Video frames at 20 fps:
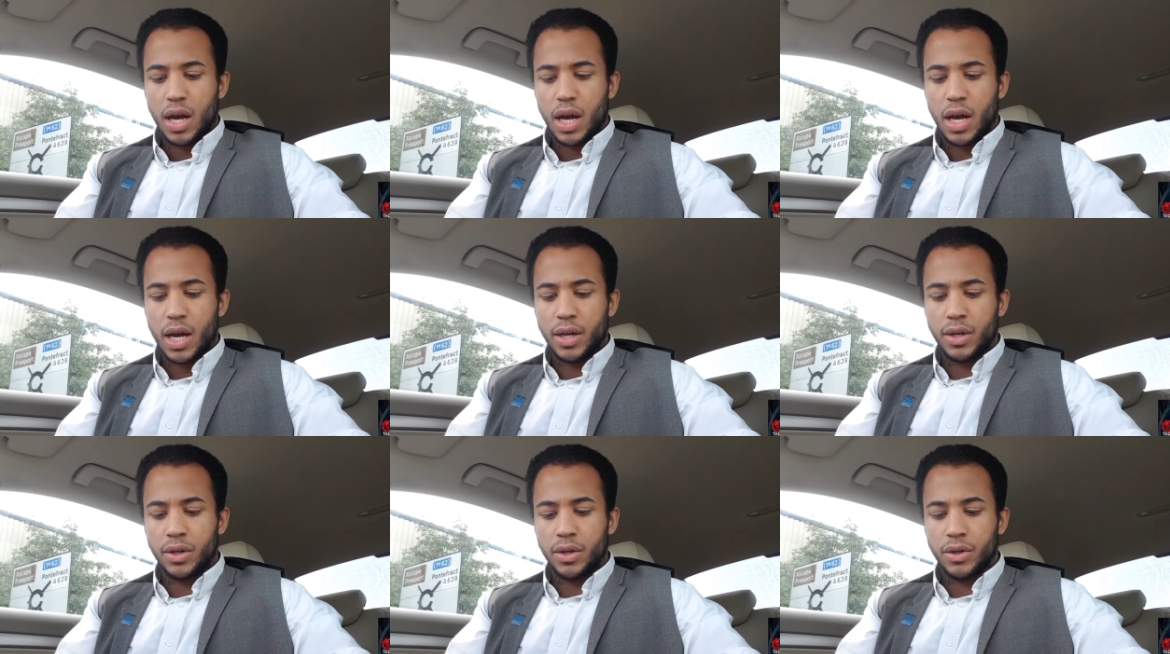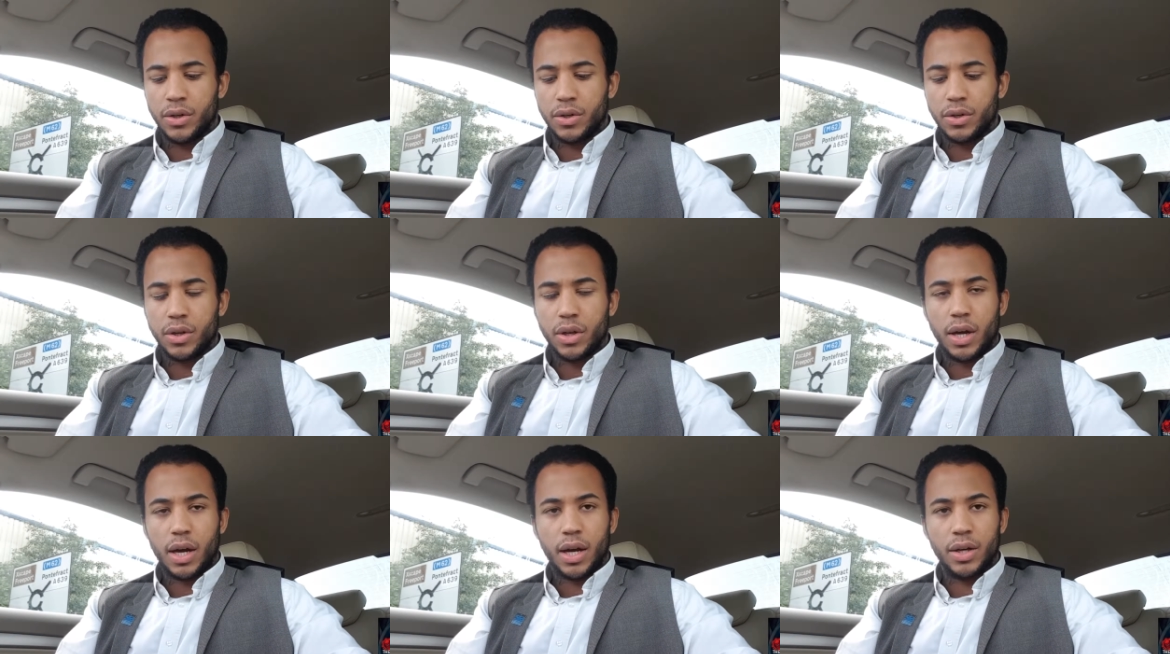And
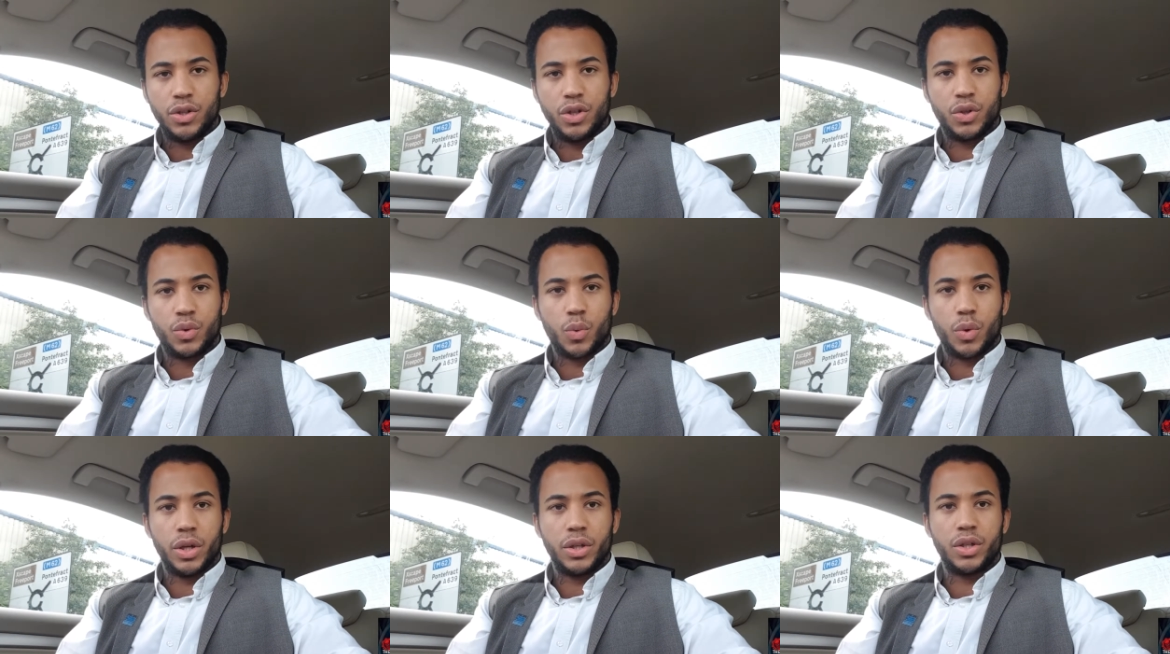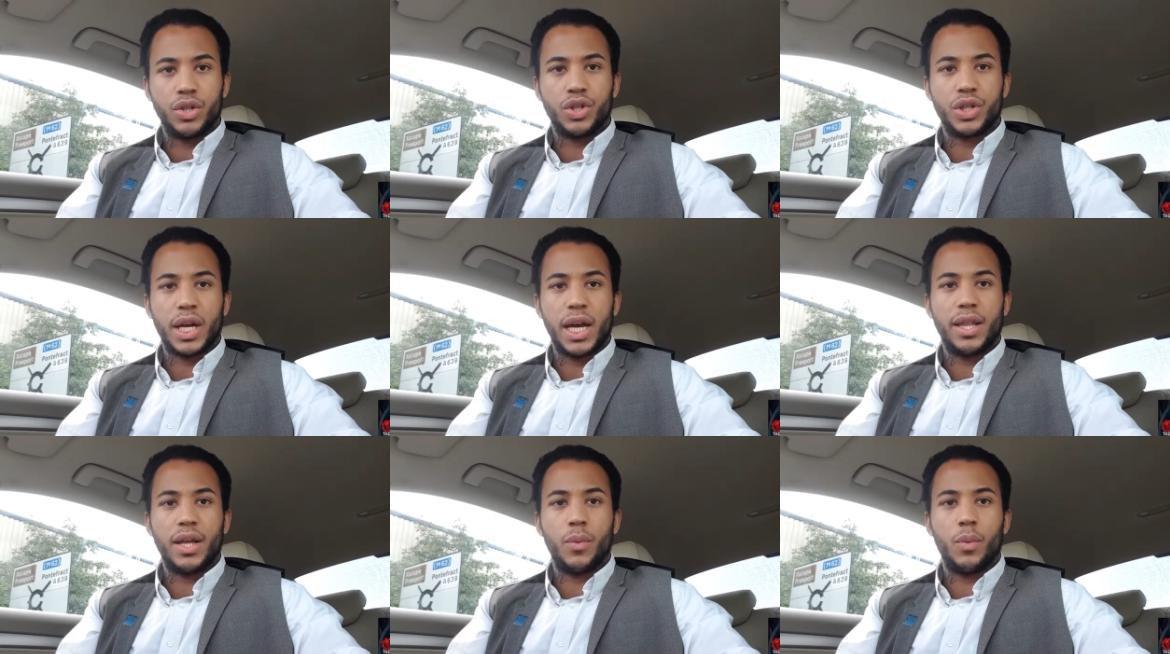I just wanted to
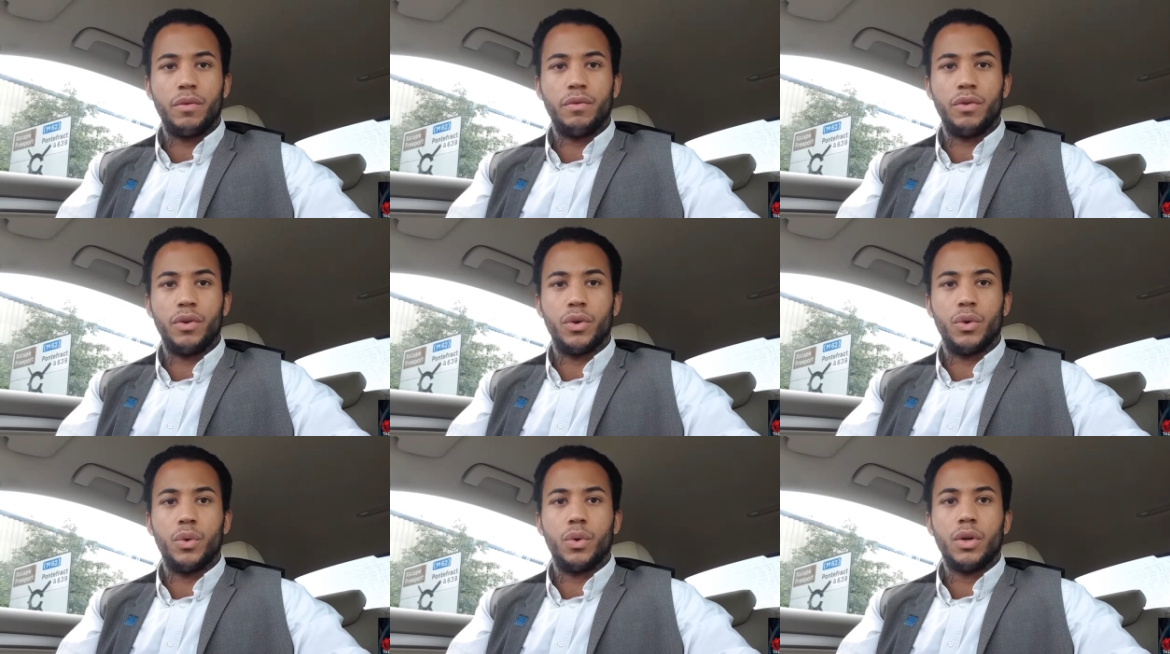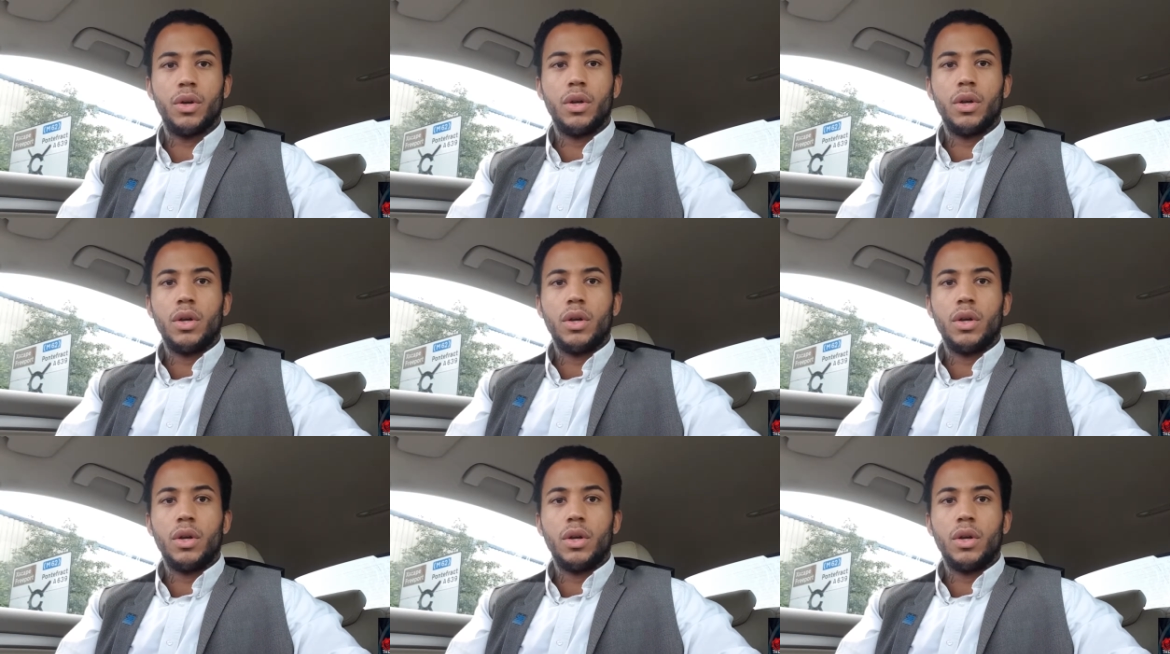share that with you.